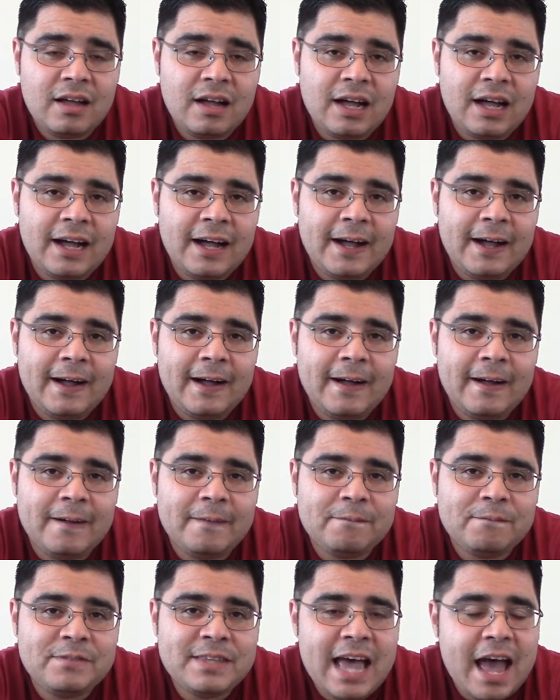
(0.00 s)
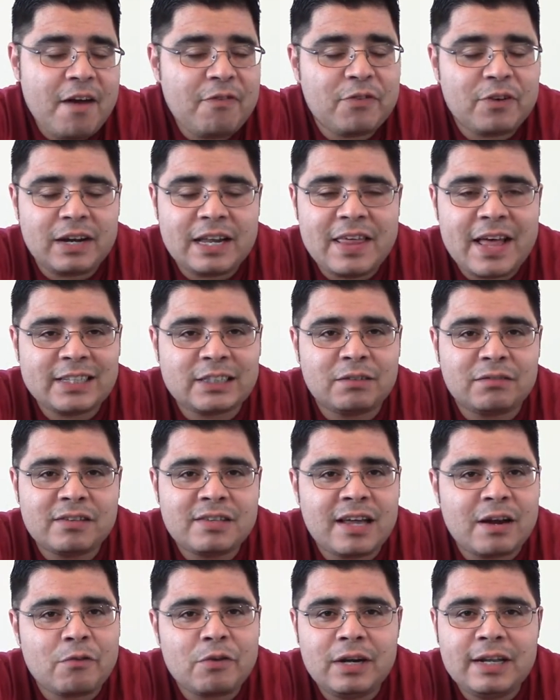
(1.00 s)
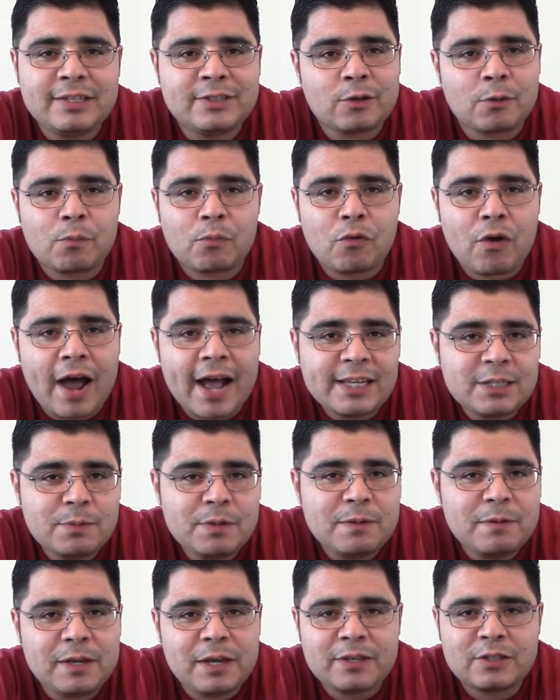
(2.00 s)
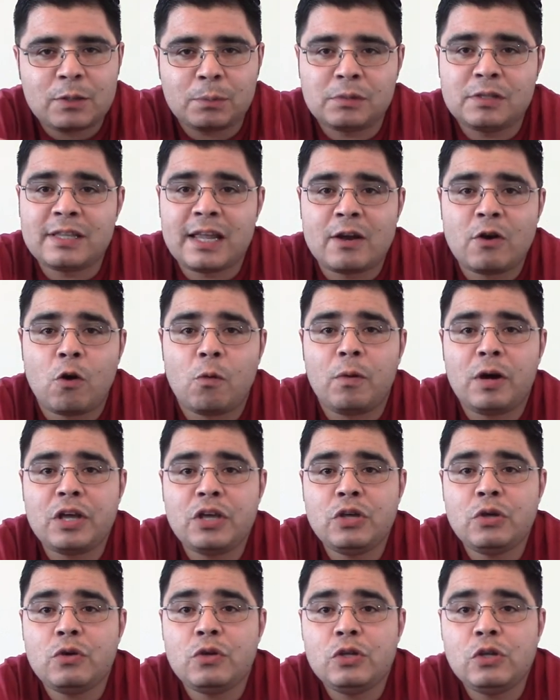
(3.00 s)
Um, definitely, that's something that really surprised me because something that normally you,